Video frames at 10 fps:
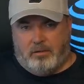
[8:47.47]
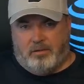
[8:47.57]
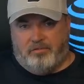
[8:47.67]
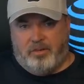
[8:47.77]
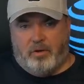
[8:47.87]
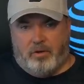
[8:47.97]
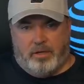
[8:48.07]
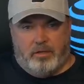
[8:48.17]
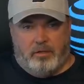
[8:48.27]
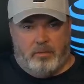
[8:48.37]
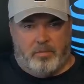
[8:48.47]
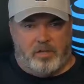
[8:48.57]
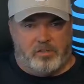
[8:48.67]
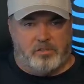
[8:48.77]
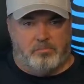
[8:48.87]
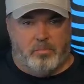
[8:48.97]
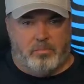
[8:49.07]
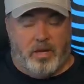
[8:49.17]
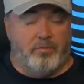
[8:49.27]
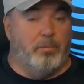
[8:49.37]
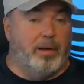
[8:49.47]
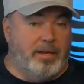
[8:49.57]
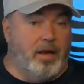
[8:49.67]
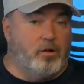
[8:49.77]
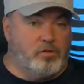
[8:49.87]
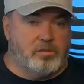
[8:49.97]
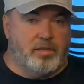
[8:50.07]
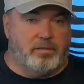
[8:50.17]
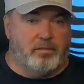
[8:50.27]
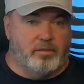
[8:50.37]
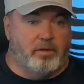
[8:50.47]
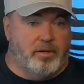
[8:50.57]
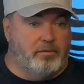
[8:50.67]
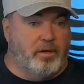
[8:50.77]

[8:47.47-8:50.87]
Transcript: a feeling amongst everybody else that you know he,